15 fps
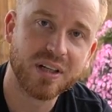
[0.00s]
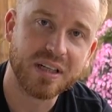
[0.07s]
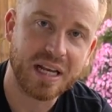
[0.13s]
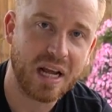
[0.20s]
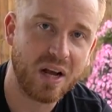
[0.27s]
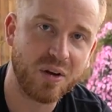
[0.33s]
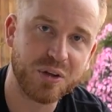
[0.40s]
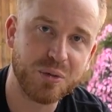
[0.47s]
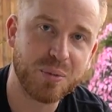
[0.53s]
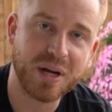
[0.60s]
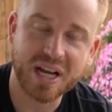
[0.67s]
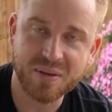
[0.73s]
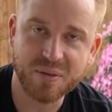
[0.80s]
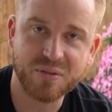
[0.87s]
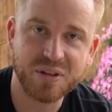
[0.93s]
Now you
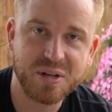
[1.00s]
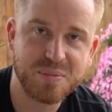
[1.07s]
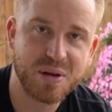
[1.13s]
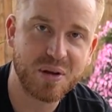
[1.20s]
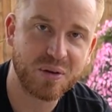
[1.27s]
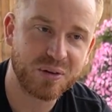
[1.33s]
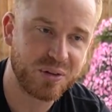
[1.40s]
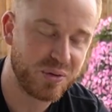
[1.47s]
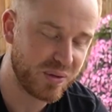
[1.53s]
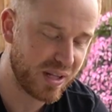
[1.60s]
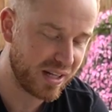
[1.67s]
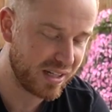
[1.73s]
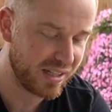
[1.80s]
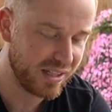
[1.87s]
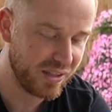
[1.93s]
might have a female or two
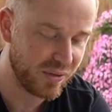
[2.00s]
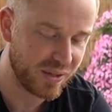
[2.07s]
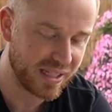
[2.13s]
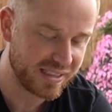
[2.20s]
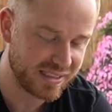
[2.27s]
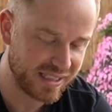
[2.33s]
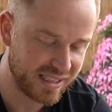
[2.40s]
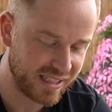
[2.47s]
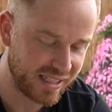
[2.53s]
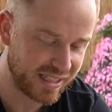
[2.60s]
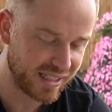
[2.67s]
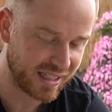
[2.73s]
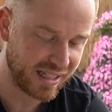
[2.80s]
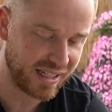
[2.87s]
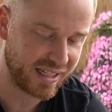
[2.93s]
that, you know, gets in and
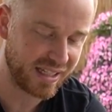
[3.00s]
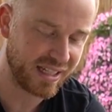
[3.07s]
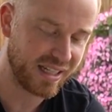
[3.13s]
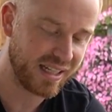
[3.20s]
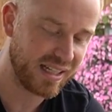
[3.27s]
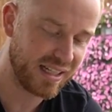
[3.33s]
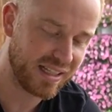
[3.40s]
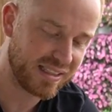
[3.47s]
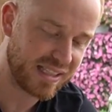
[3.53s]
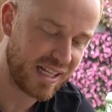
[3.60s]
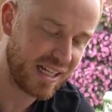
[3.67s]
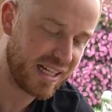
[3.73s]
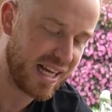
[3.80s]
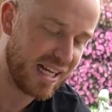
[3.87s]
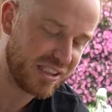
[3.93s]

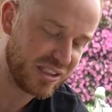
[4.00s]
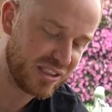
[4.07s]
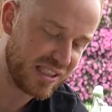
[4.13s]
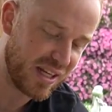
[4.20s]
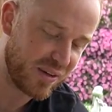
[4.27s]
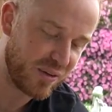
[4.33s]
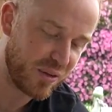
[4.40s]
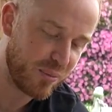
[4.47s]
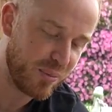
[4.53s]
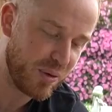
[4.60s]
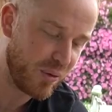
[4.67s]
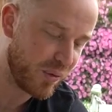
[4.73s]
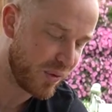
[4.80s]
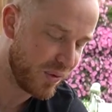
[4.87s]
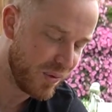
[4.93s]
kind of cashes out on the
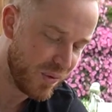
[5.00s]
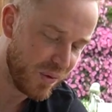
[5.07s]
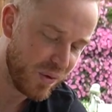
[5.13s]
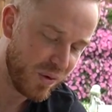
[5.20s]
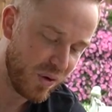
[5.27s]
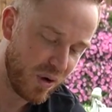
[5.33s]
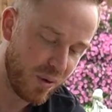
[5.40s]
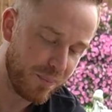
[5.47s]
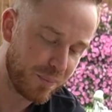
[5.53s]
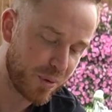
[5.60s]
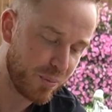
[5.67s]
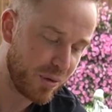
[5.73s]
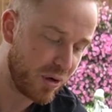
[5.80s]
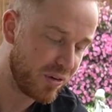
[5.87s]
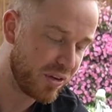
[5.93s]
milk
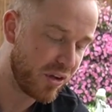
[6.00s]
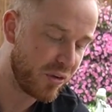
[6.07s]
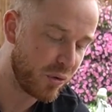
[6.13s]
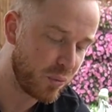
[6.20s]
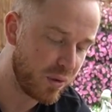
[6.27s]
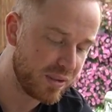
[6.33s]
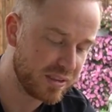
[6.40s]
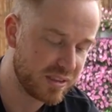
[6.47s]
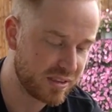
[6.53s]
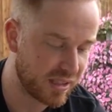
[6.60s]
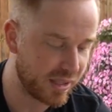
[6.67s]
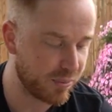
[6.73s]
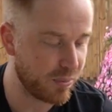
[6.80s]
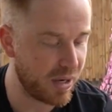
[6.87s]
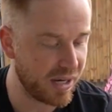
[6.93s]
compared to other ones
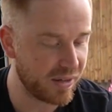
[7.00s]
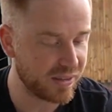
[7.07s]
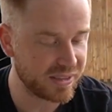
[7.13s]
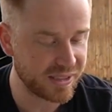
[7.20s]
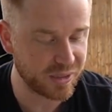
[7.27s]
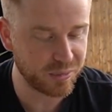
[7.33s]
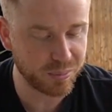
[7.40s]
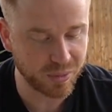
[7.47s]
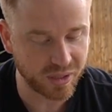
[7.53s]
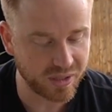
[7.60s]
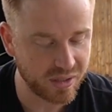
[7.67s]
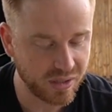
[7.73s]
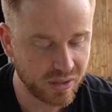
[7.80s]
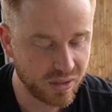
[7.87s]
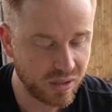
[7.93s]
like Myers here. But
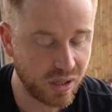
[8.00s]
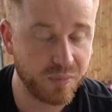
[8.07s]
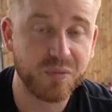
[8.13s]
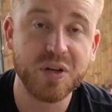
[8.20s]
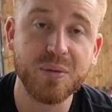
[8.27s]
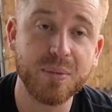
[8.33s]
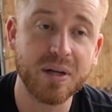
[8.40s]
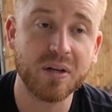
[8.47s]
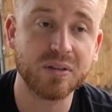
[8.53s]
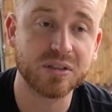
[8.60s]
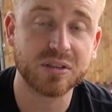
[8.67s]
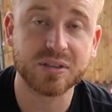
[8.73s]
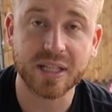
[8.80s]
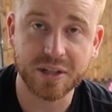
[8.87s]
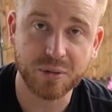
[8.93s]
females
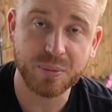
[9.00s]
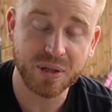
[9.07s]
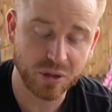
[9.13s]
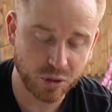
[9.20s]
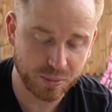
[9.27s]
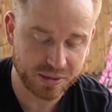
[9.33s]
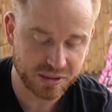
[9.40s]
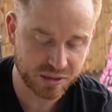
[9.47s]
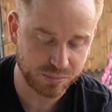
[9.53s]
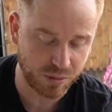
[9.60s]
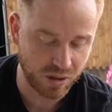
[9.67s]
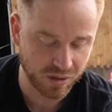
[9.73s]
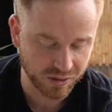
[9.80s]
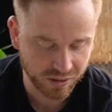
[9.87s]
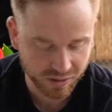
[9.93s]
tend to be a little bit
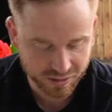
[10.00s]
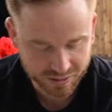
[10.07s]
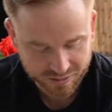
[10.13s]
smaller.